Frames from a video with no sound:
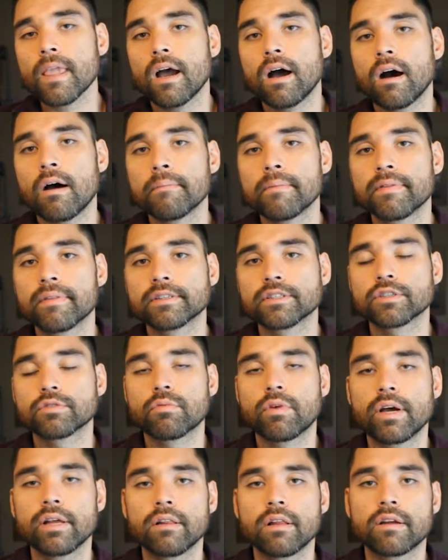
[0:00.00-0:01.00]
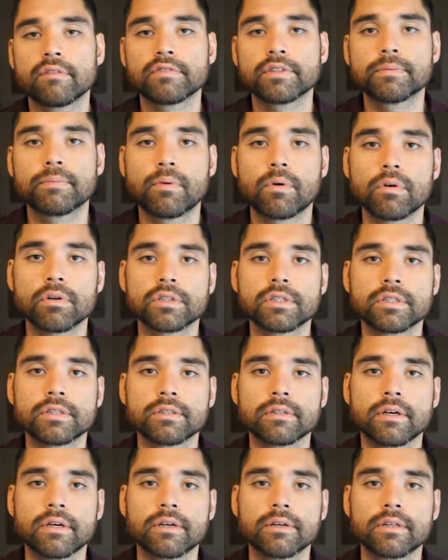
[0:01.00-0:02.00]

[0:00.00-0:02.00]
And this is why a lot of sports